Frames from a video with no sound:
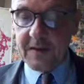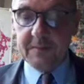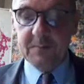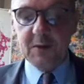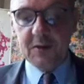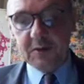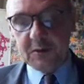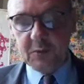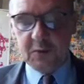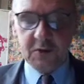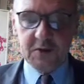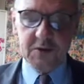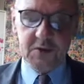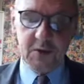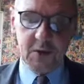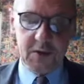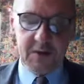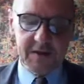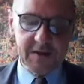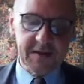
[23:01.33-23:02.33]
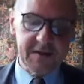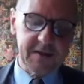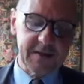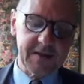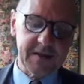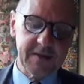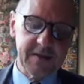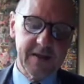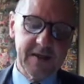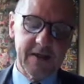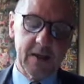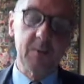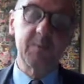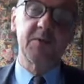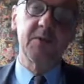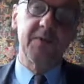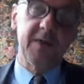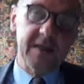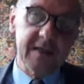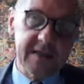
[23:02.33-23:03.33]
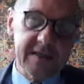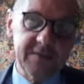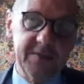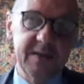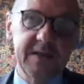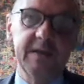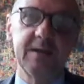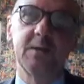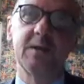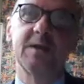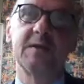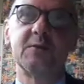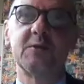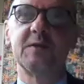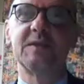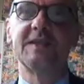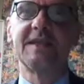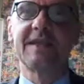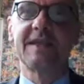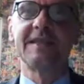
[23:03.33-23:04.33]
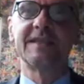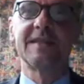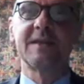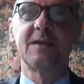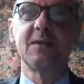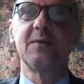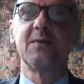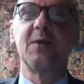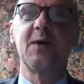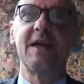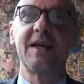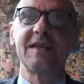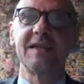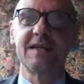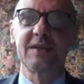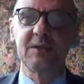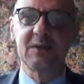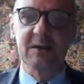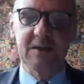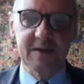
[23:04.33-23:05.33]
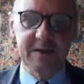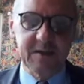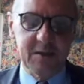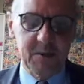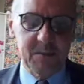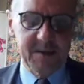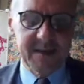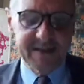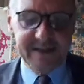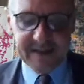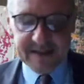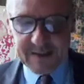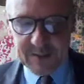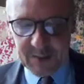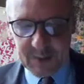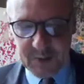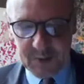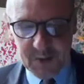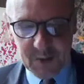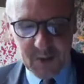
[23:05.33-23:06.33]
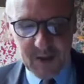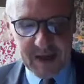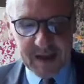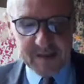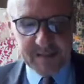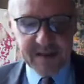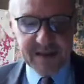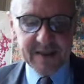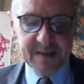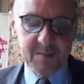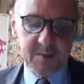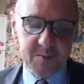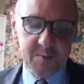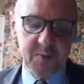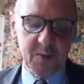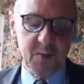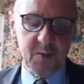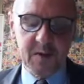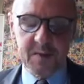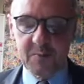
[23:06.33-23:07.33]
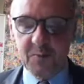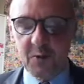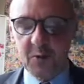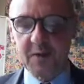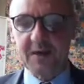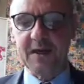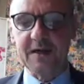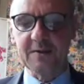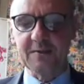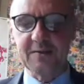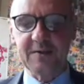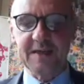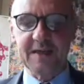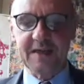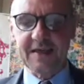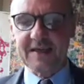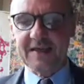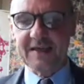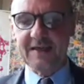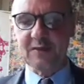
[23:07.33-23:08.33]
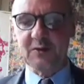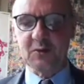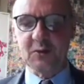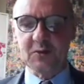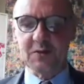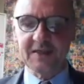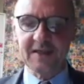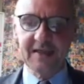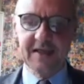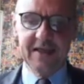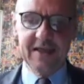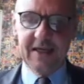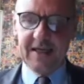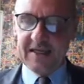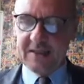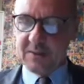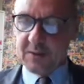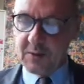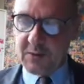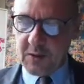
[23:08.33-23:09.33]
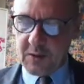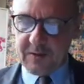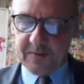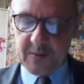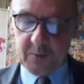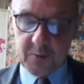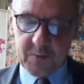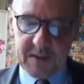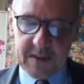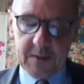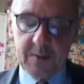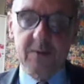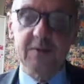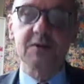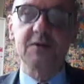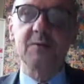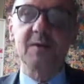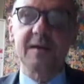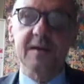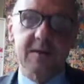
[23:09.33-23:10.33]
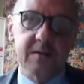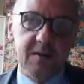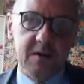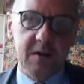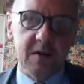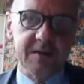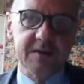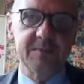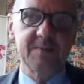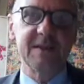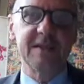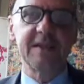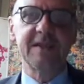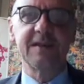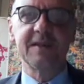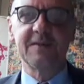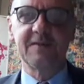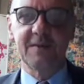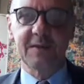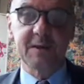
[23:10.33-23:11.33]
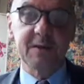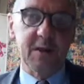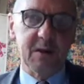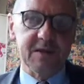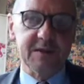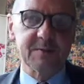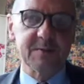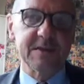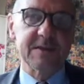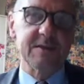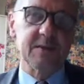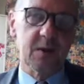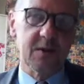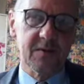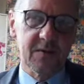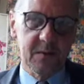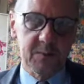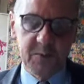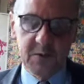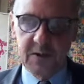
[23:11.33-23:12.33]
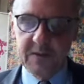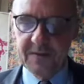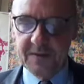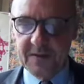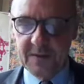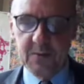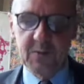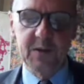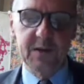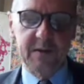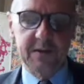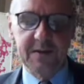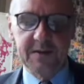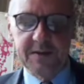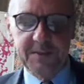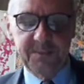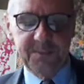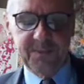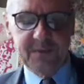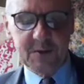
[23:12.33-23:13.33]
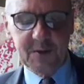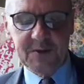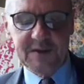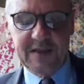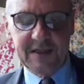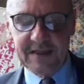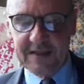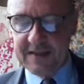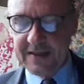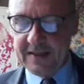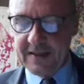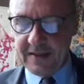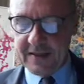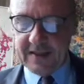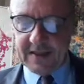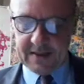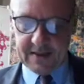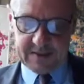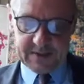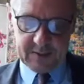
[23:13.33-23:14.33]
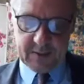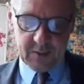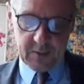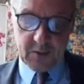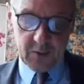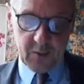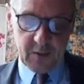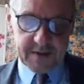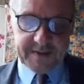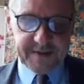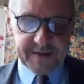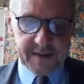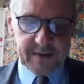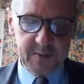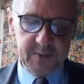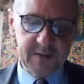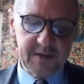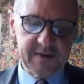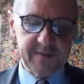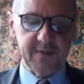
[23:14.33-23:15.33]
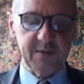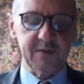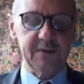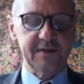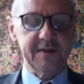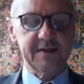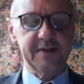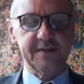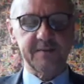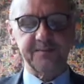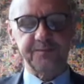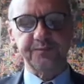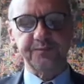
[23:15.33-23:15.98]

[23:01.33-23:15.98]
I'm gonna do a song, uh, hope you find this video interesting. I thank you for liking, sharing, commenting, subscribing. I'm gonna pull one more card with the Archangels. It's a song of the Beatles about the cosmic, uh, very cosmic song, uh, beautifully written. like it's called Across the Universe.